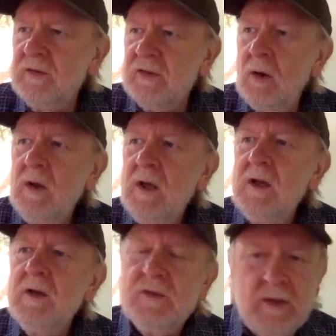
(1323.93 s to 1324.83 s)
So,
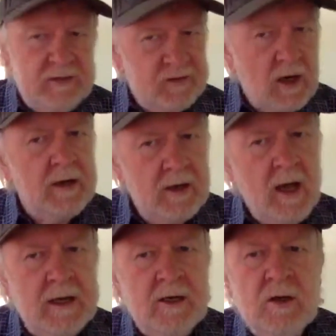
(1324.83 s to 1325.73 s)
so they started
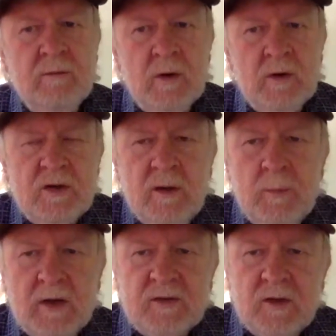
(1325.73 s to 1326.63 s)
on a new version
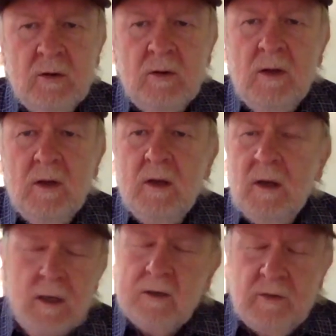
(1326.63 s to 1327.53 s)
of Presto
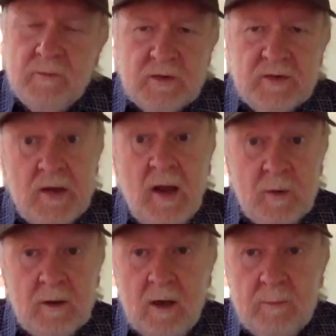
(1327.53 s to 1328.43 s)
or a new version of
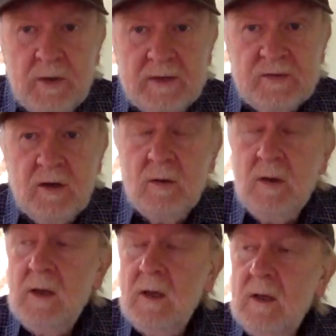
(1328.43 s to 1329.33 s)
software called Presto
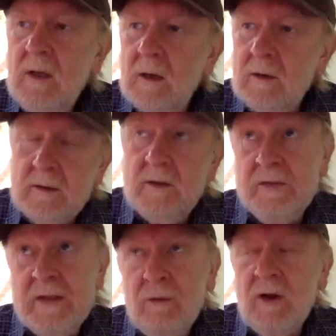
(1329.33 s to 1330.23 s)
or
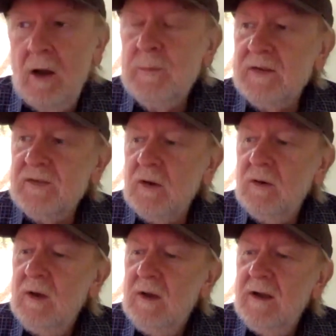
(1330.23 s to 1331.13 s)
is now called
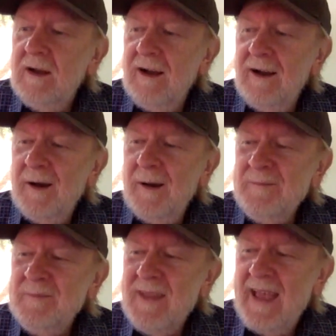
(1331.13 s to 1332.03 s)
Presto.
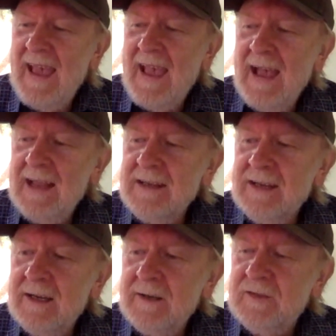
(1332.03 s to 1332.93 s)
Um, and
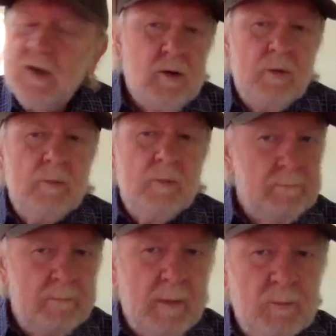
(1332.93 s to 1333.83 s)
uh, so,
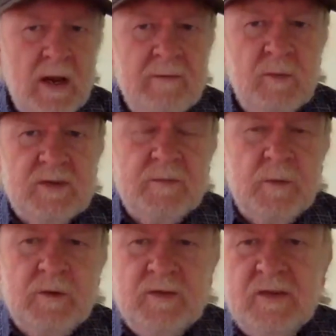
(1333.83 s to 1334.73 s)
but, but Brave was the
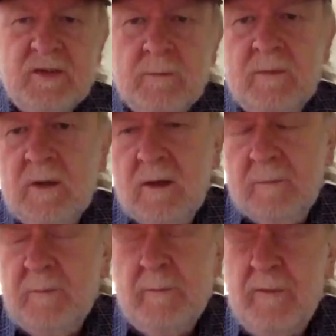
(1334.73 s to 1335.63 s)
first system uh,
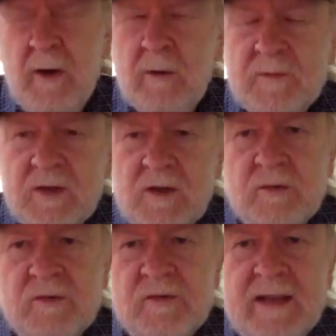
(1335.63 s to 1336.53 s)
film to
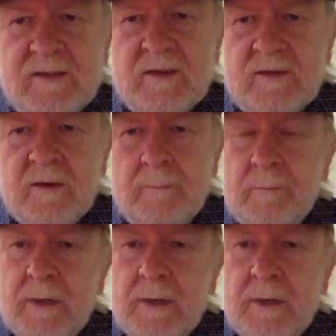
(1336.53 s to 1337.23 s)
use that system.